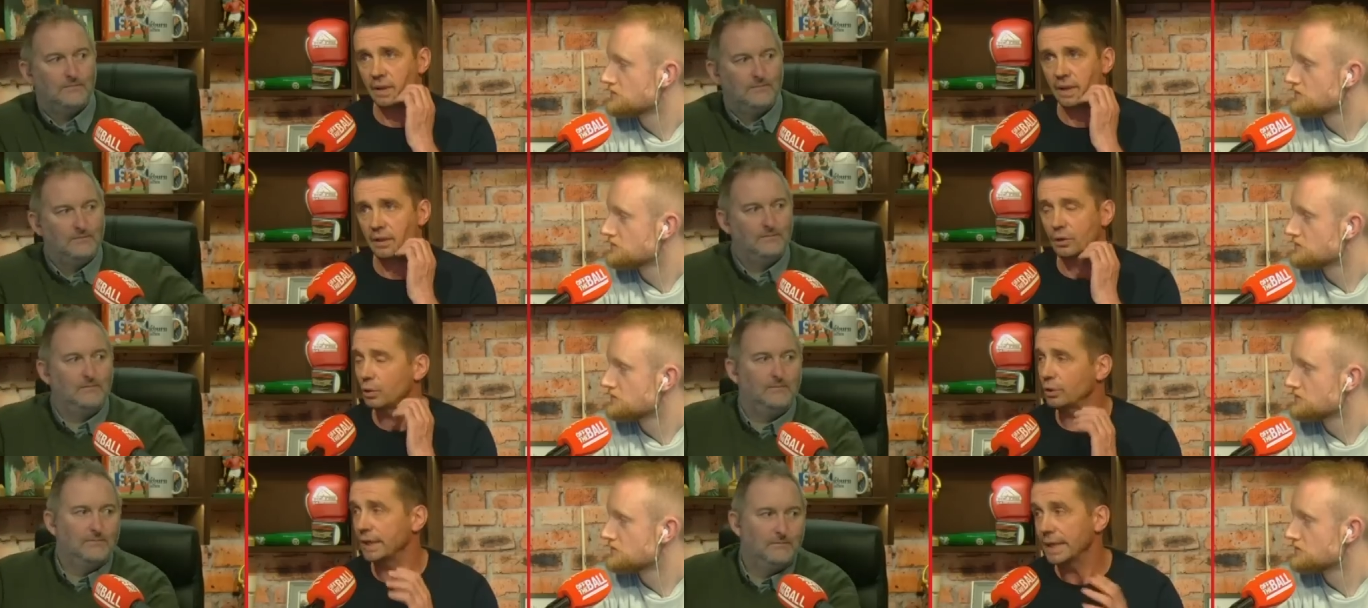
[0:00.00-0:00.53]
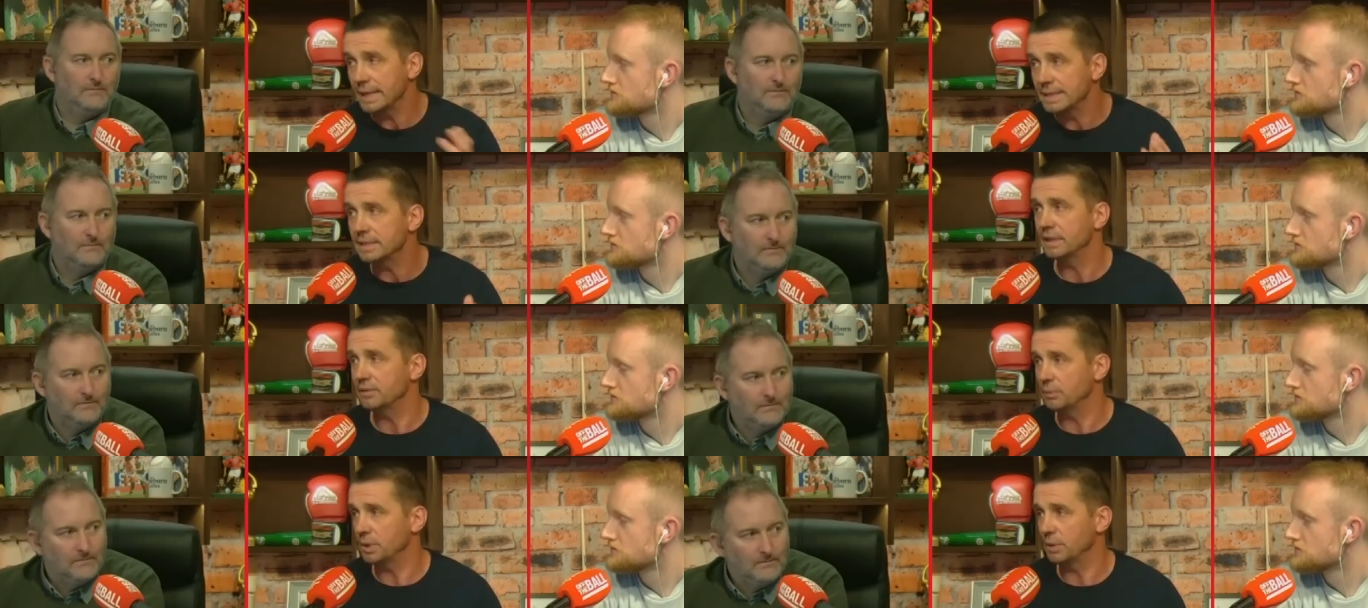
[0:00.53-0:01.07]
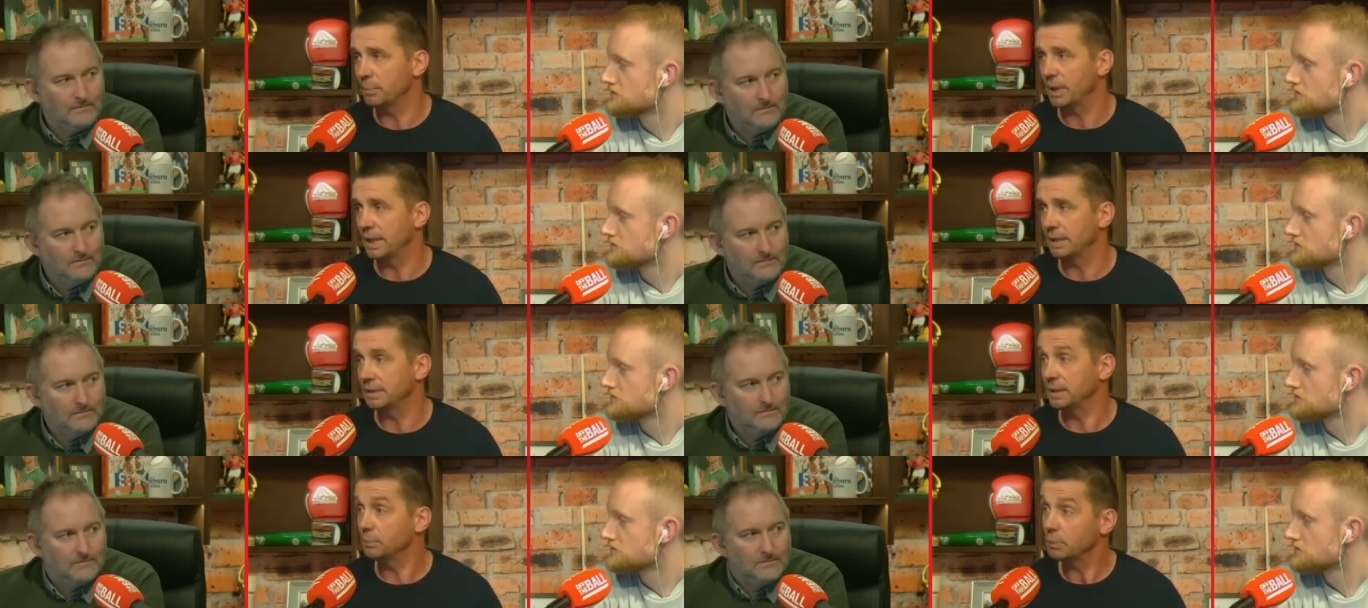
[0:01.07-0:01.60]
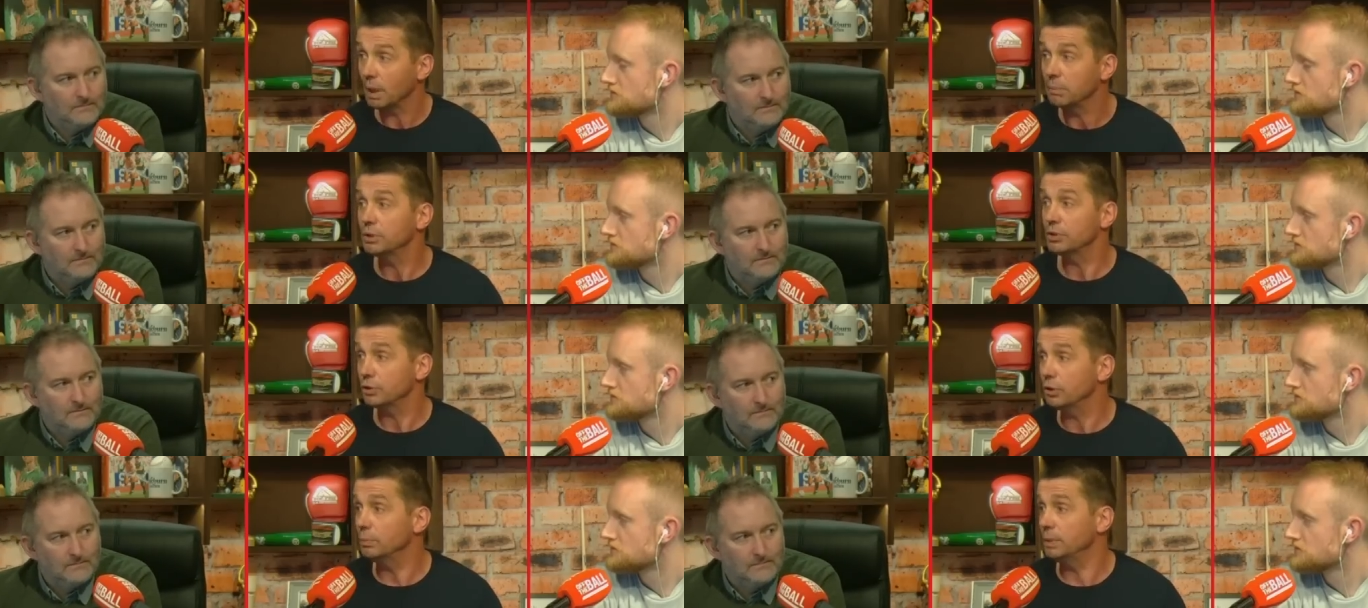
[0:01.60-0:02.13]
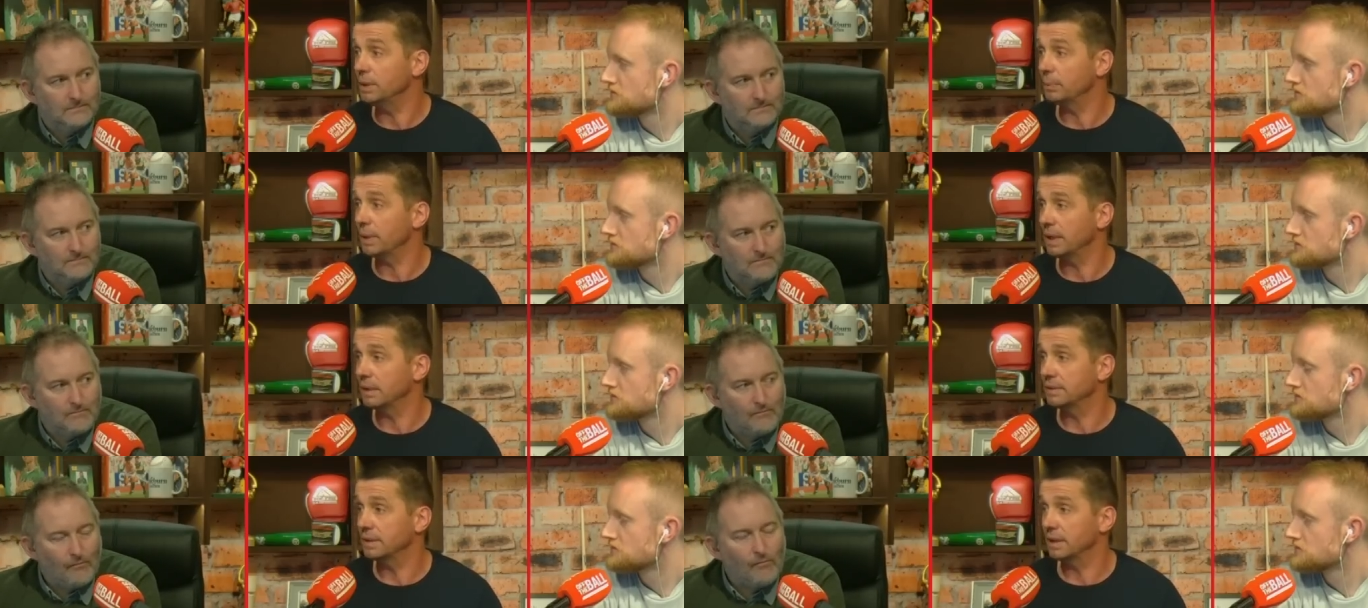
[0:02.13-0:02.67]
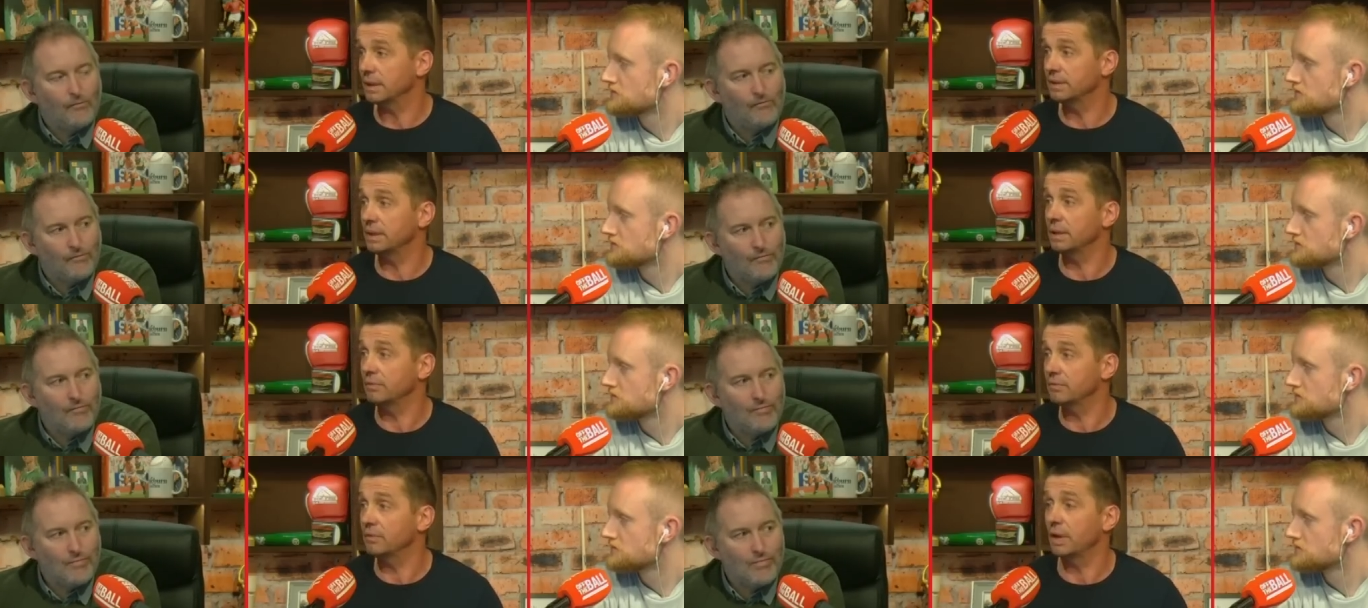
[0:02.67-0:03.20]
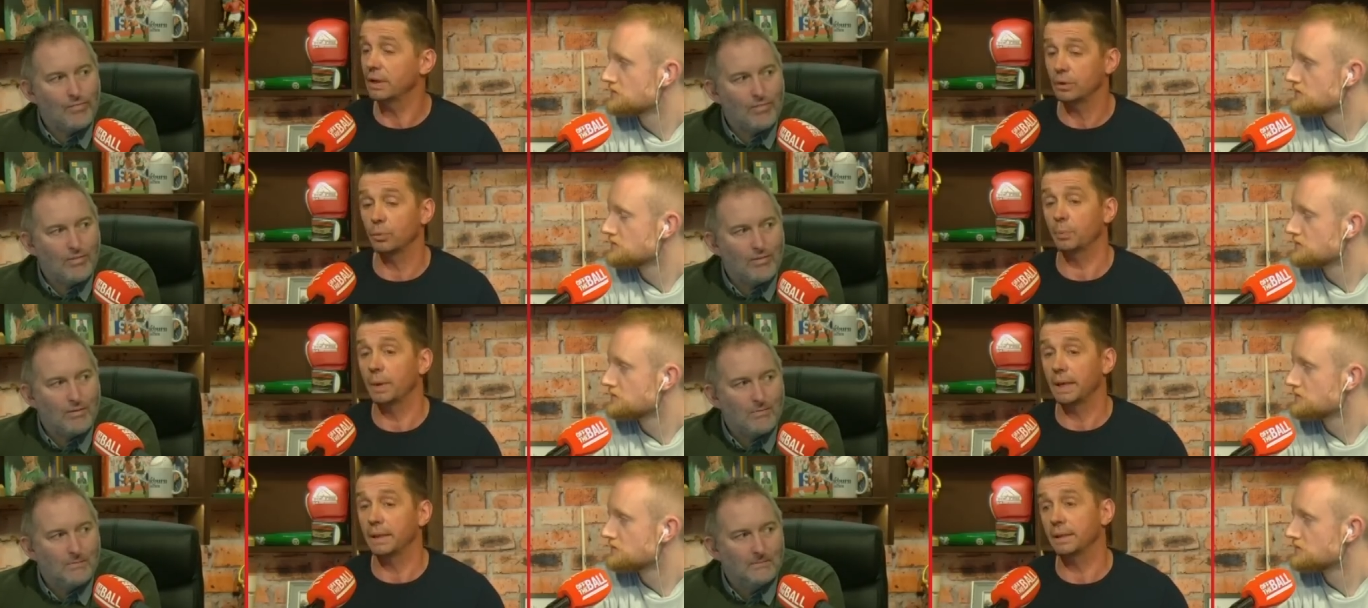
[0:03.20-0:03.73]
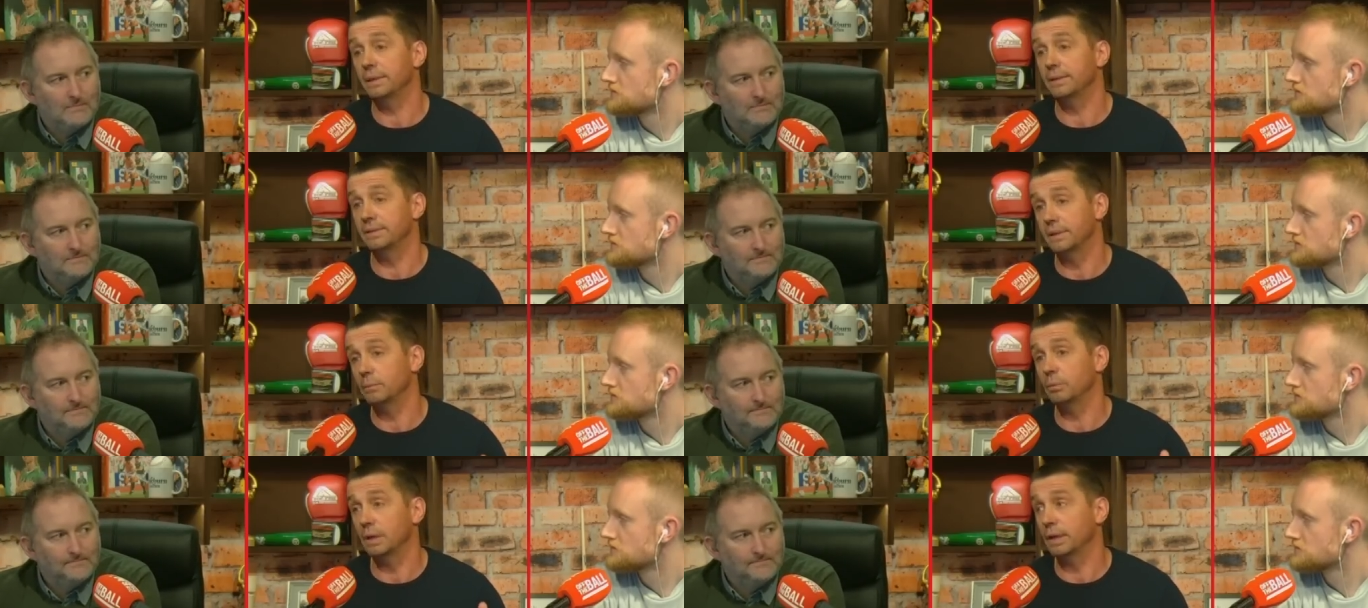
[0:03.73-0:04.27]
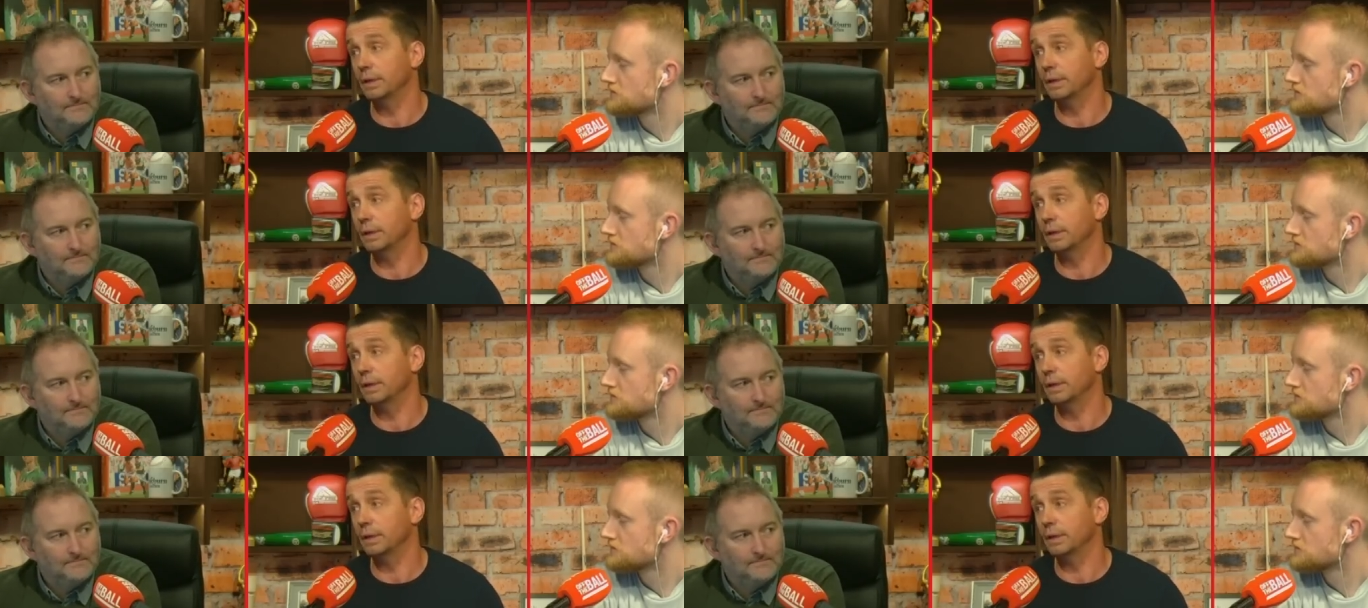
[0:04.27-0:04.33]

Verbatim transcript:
Speaker 1: could easily have been a penalty. Probably should have been a penalty. And I think if Frank looked back and he said, well, I